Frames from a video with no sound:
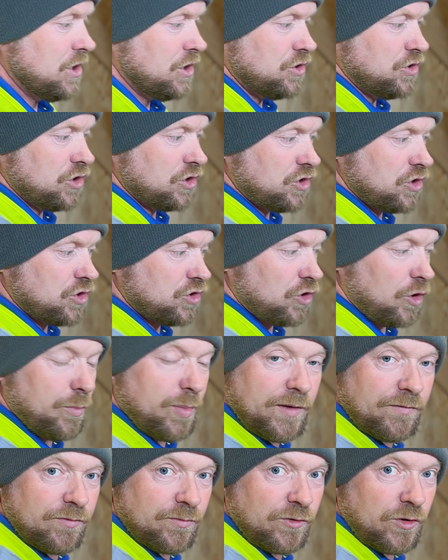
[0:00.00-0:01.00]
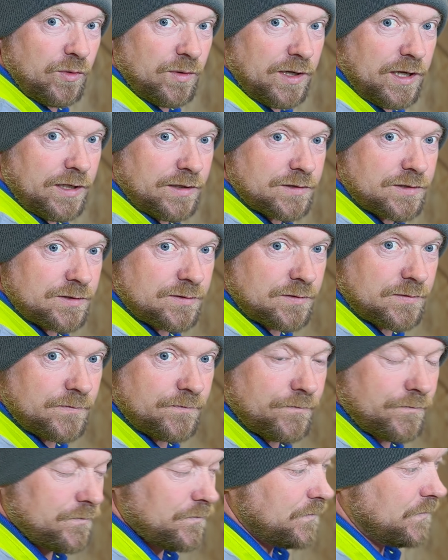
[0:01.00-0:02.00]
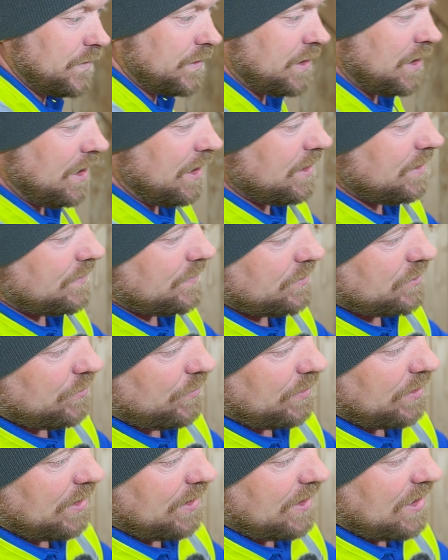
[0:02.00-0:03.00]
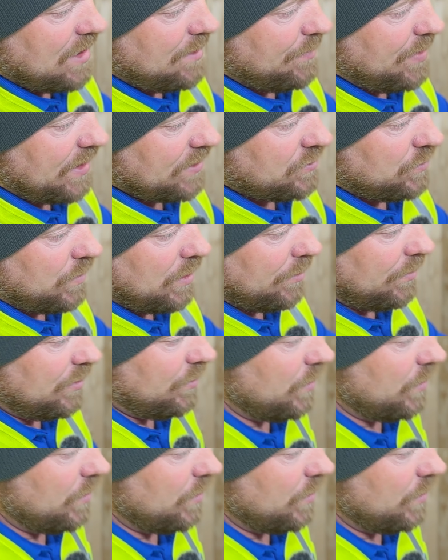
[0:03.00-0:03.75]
just to stop it from doing this. Okay, so we're going to get it back to where we